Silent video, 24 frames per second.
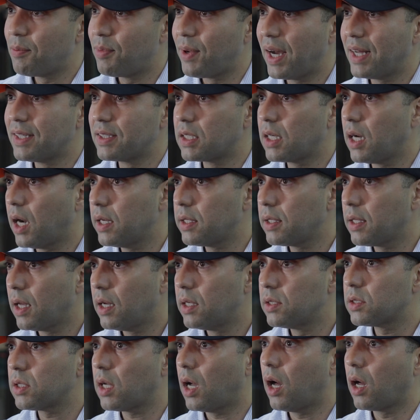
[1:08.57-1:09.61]
brand
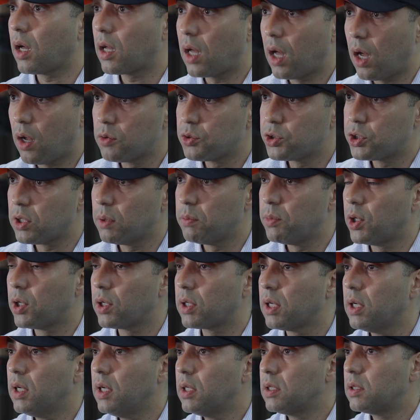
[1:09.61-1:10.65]
guidelines, our culture
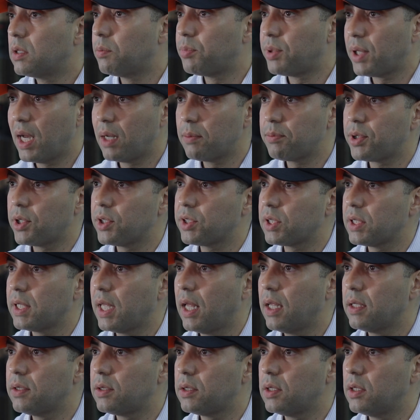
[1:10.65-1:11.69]
book, the brand
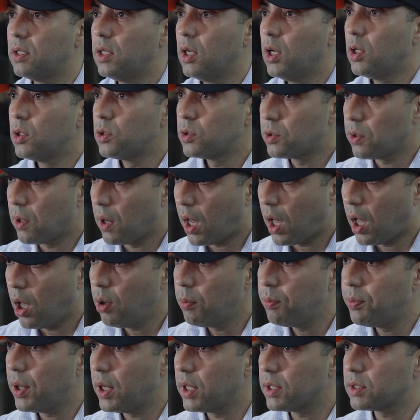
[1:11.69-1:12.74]
personality to
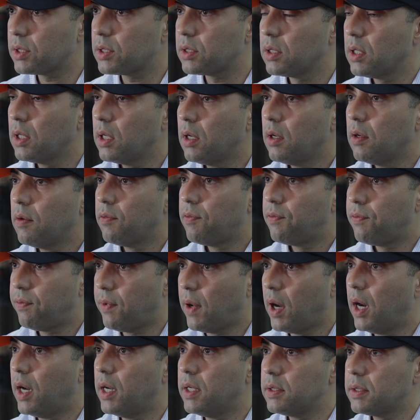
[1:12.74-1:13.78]
help us
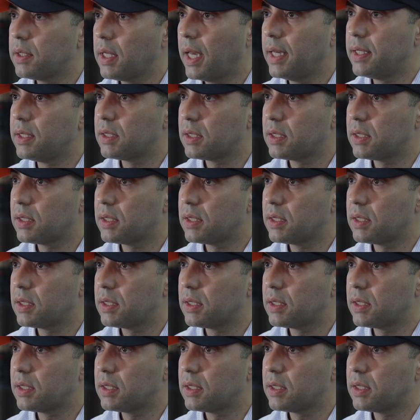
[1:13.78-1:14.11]
find a